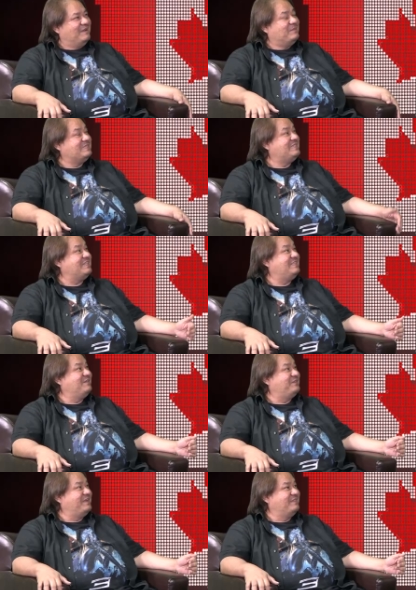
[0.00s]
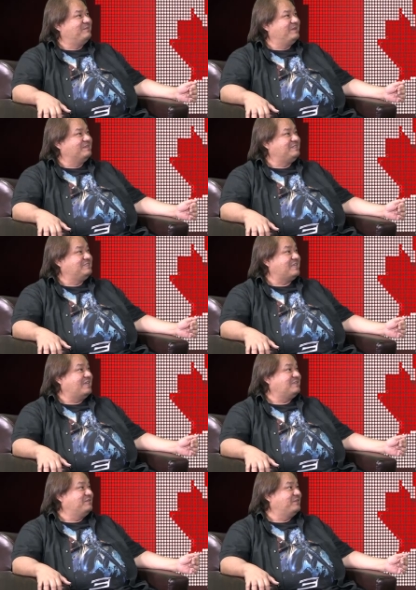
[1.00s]
but that's different because she's
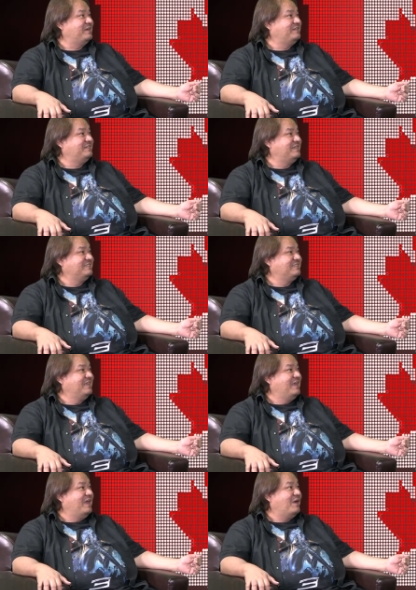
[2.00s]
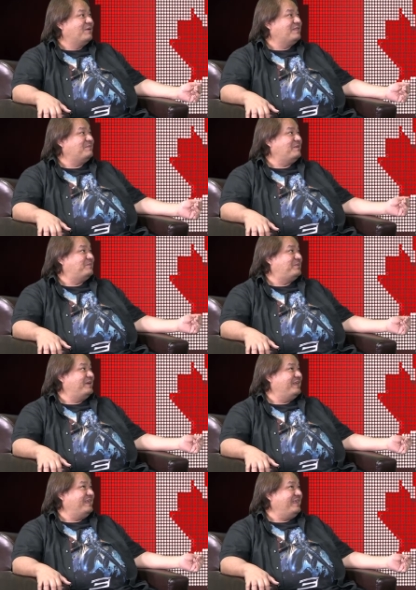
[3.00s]
asking for a dress. I want to be
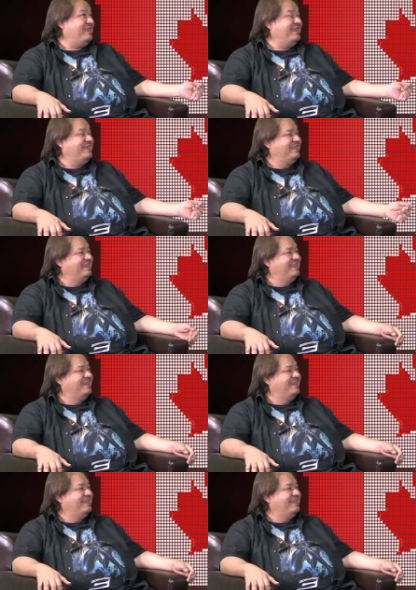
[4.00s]
pretty